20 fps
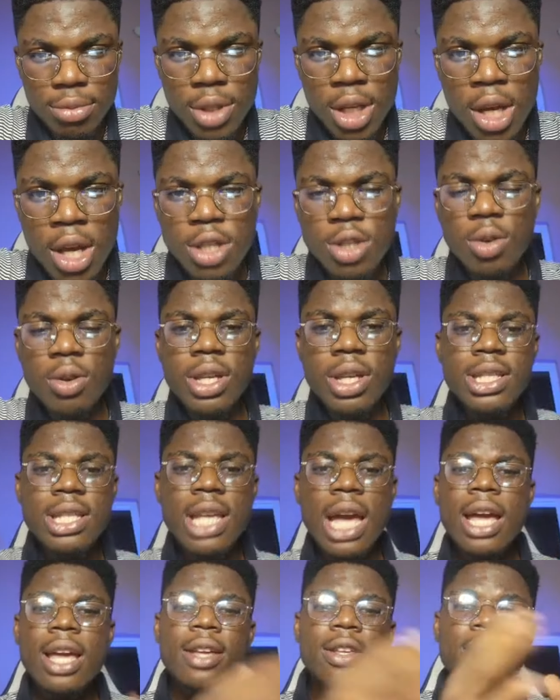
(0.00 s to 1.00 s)
So
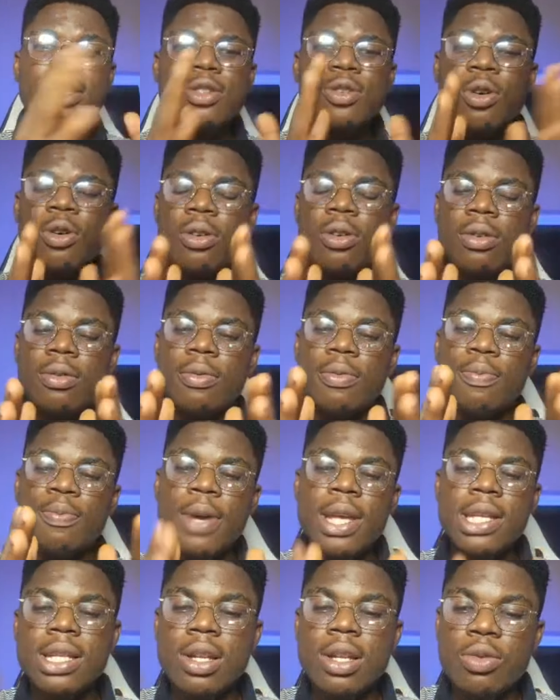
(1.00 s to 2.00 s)

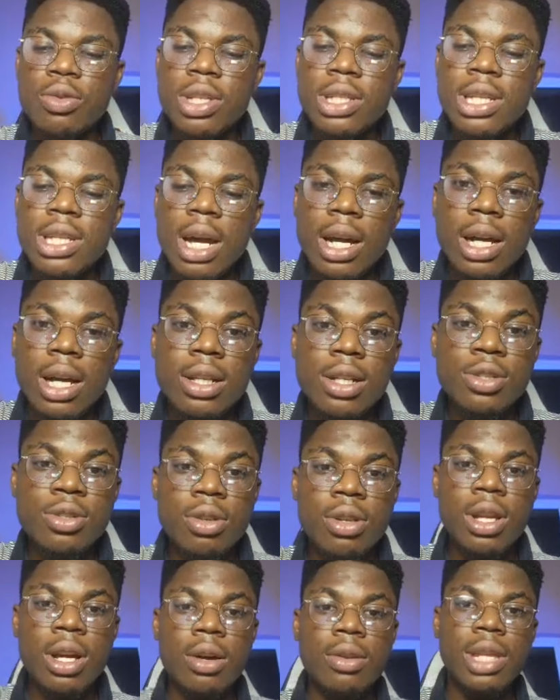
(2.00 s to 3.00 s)
basically with this calculation
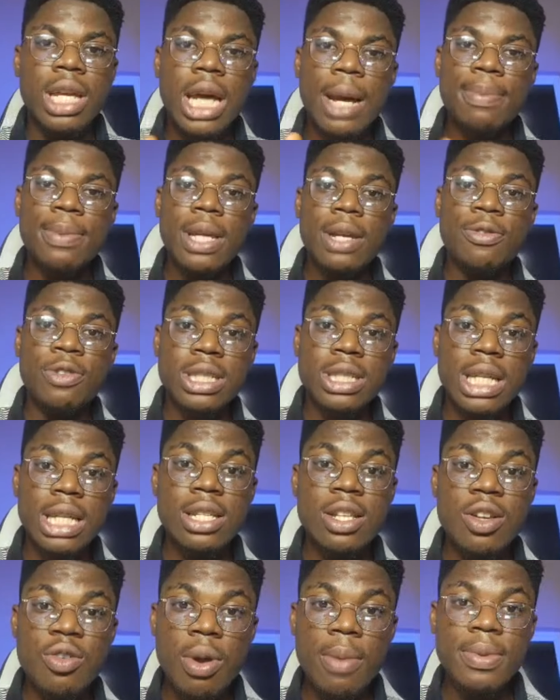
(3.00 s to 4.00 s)
now, the capital for
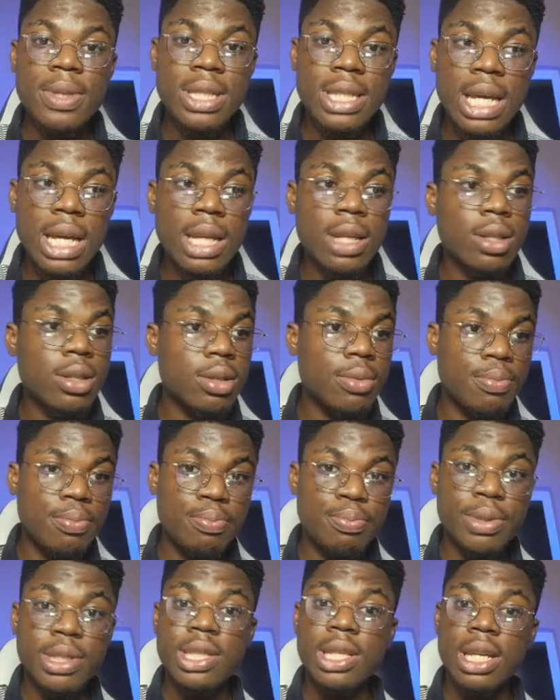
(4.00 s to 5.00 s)
starting a web design
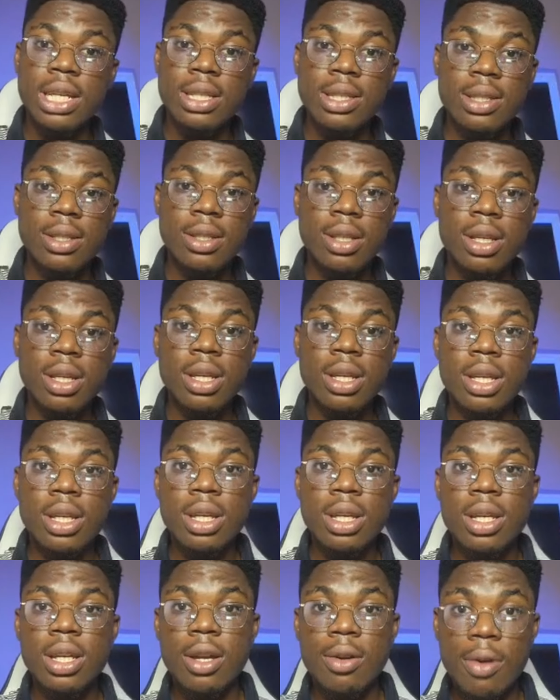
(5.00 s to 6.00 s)
business,
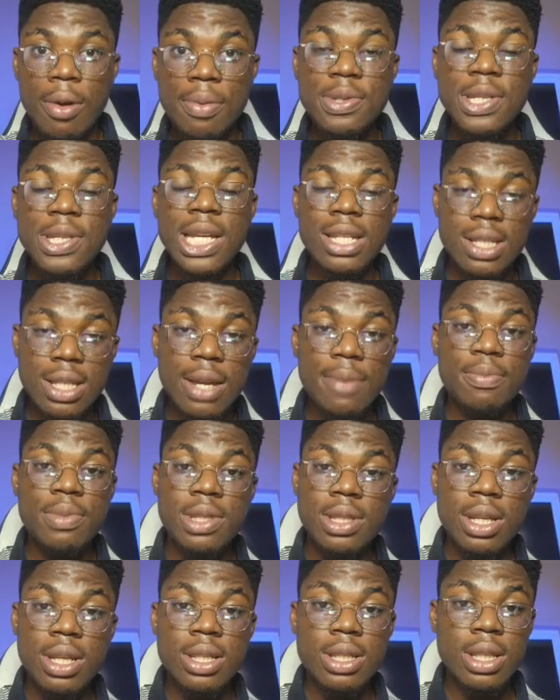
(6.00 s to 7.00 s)
a website design
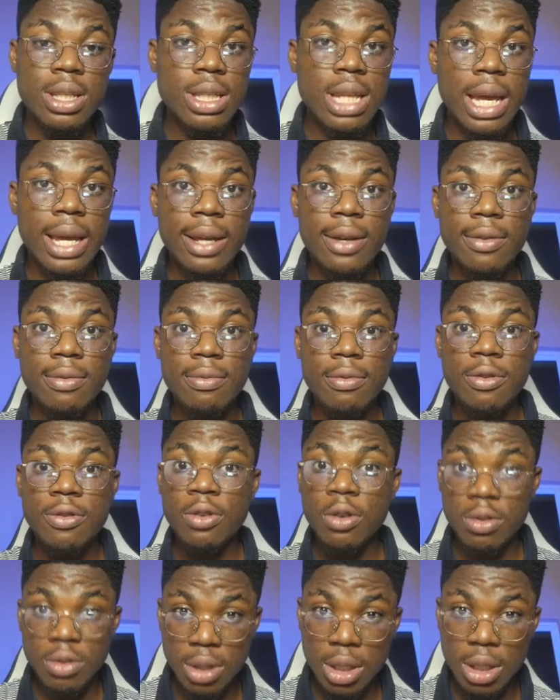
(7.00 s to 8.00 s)
business, is like
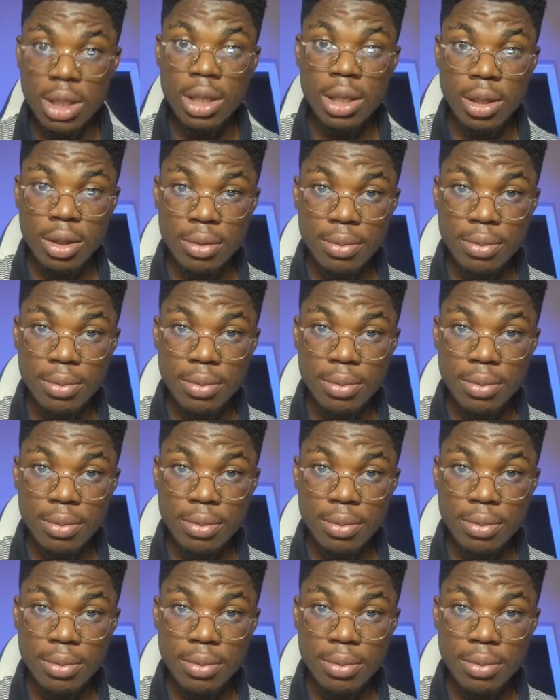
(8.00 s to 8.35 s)
400k